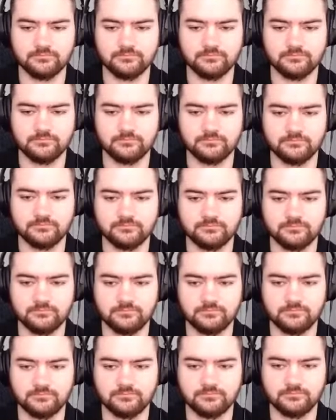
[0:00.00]

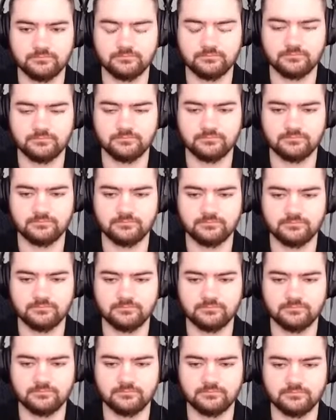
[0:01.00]

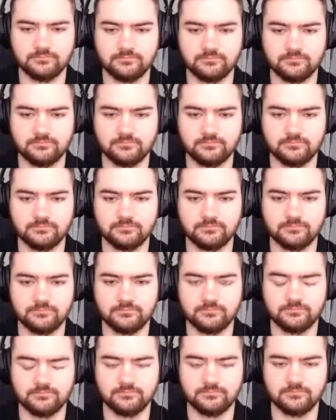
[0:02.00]

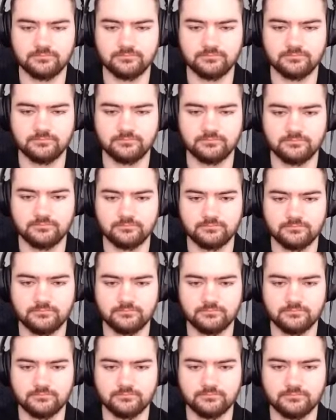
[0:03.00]

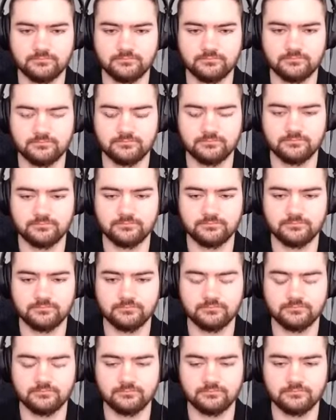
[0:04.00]

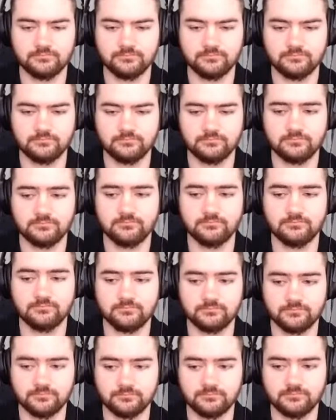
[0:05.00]

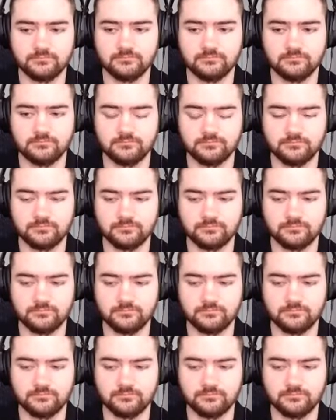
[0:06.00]
The person shown says nothing.